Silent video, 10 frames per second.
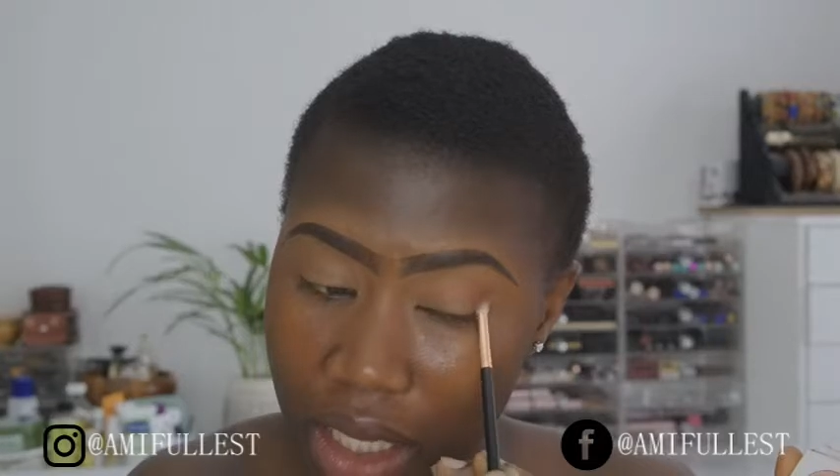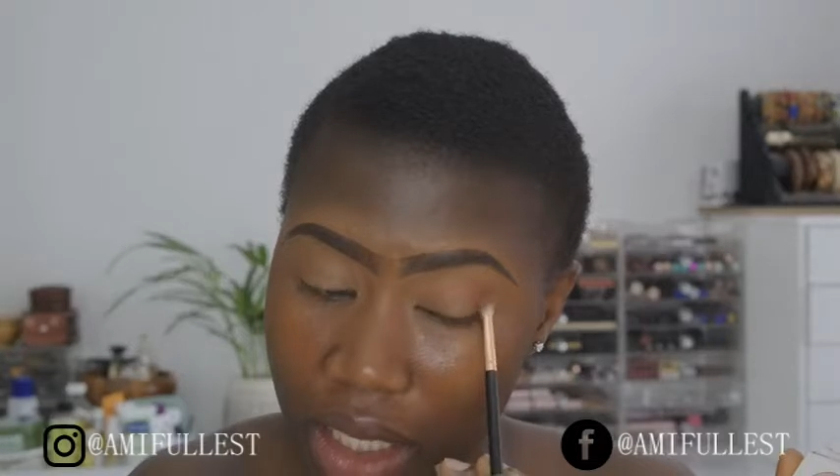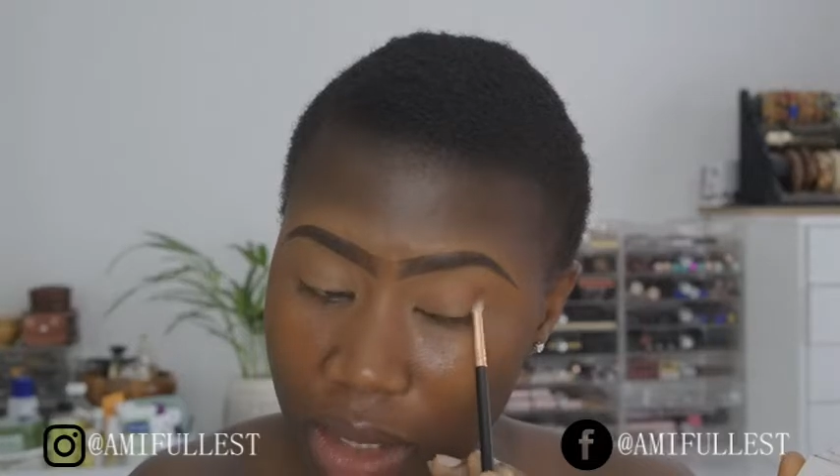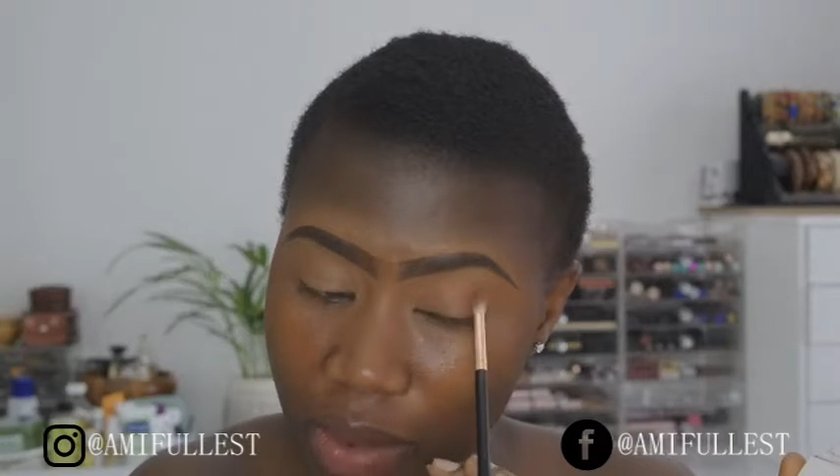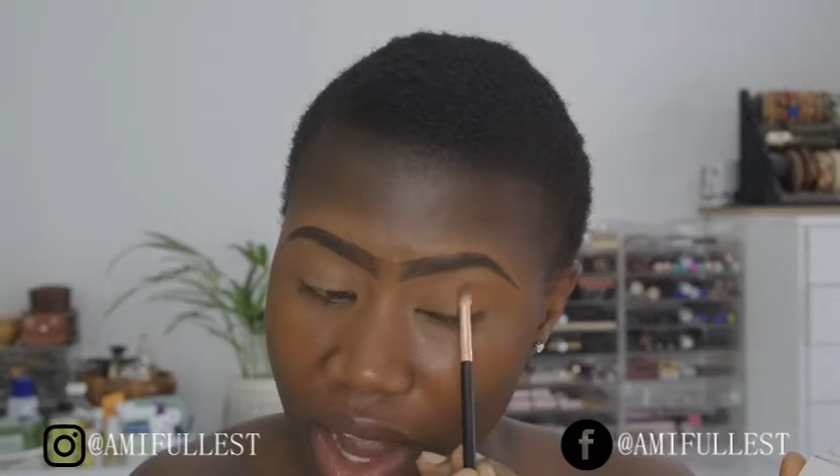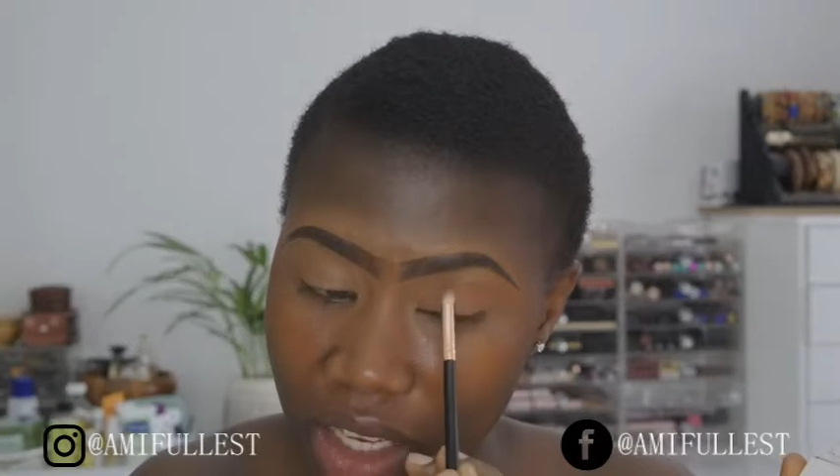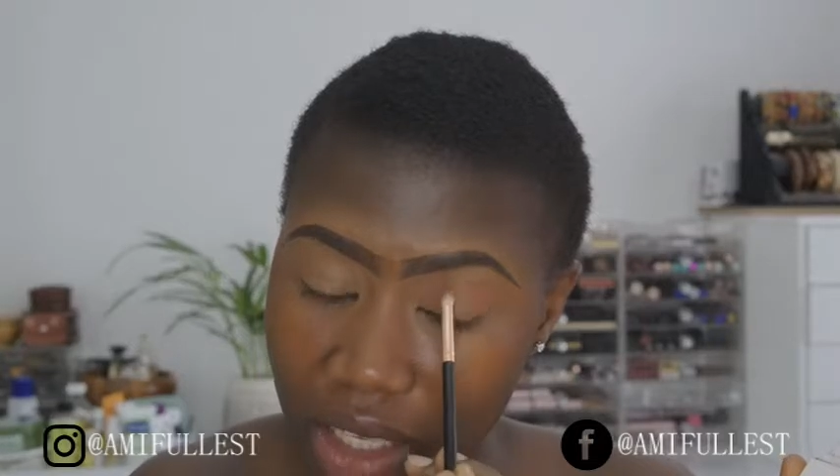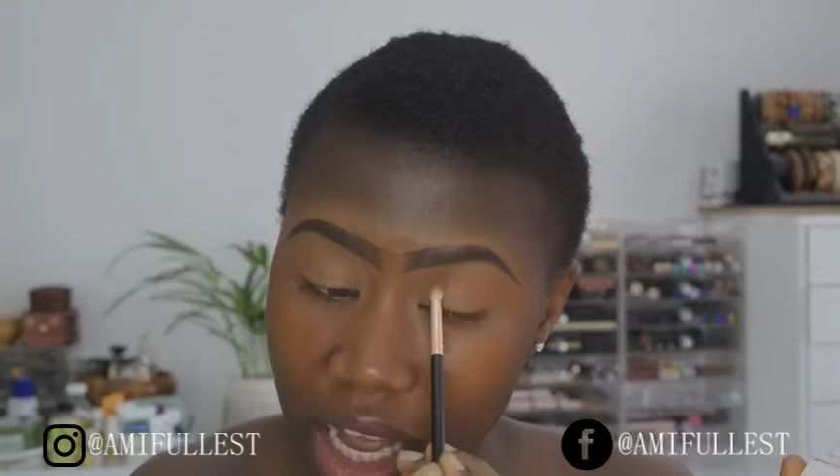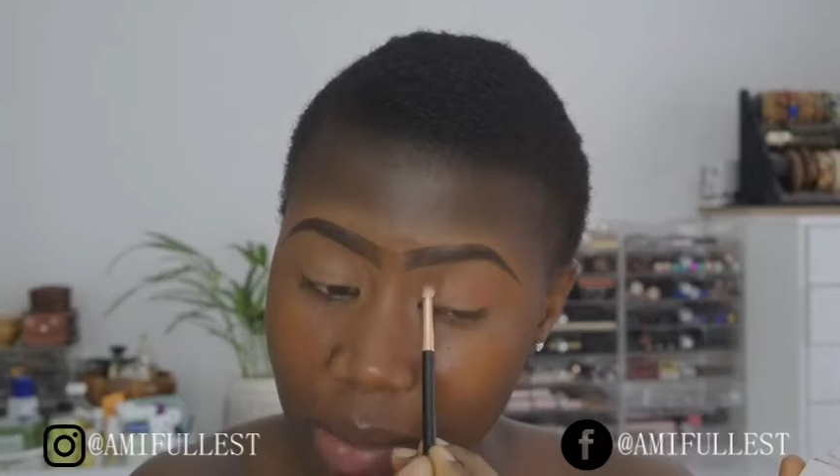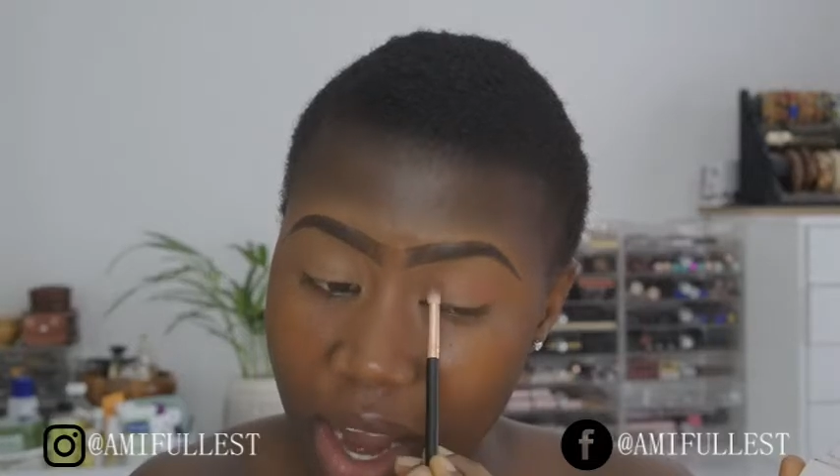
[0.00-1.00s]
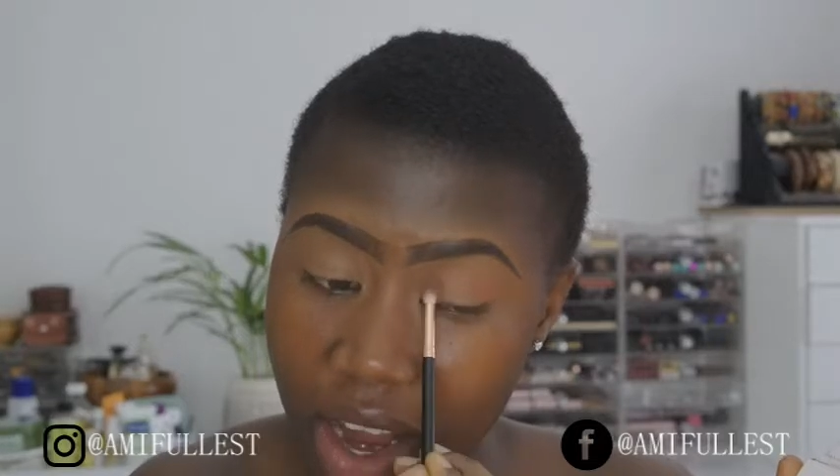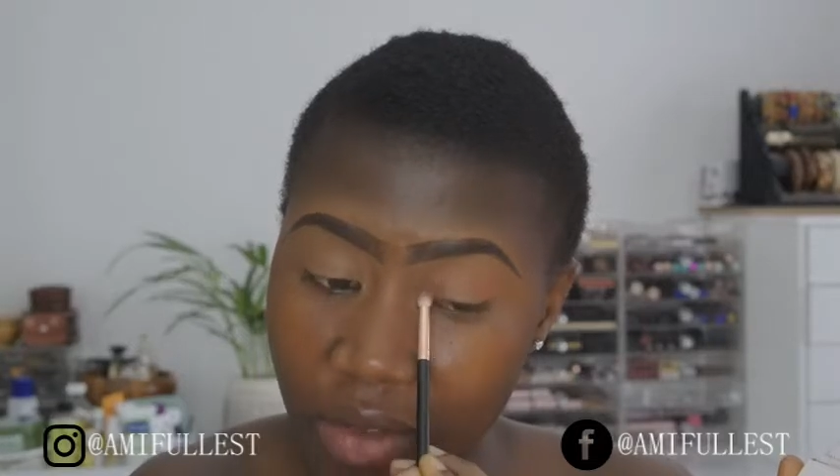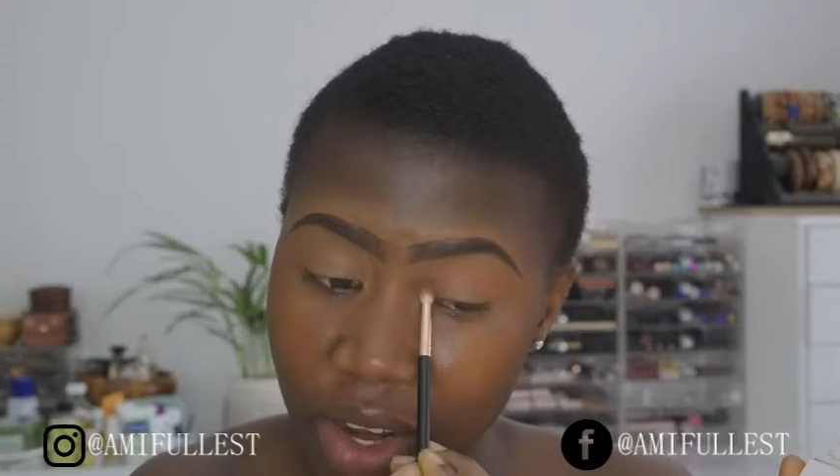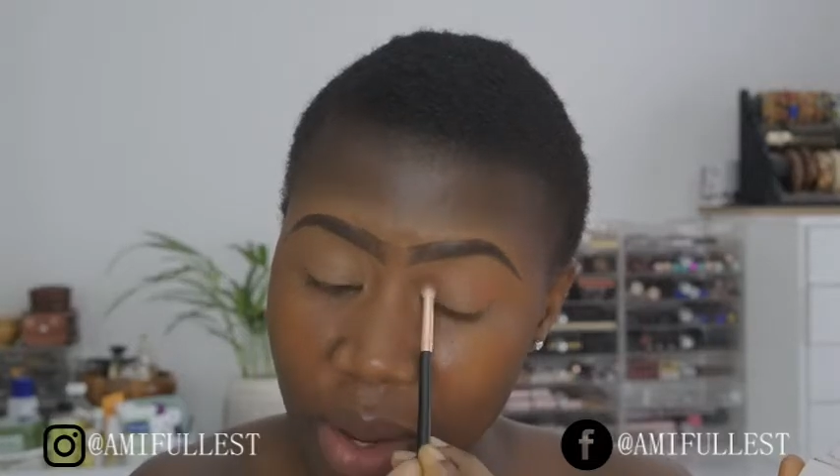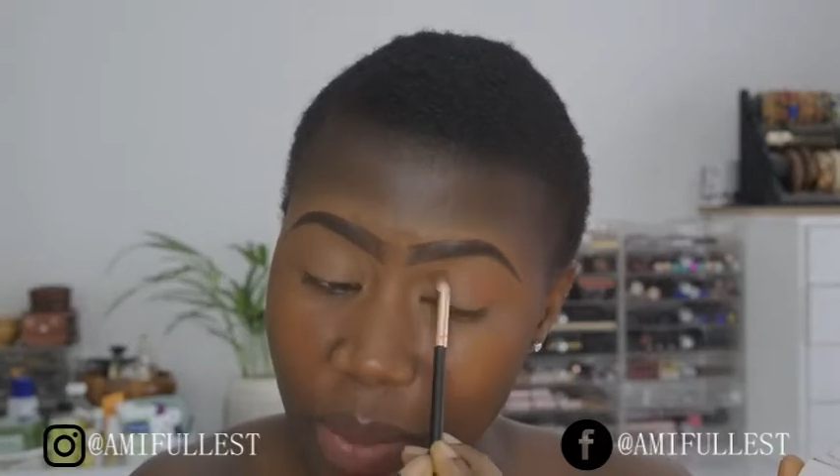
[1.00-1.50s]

it's like my everyday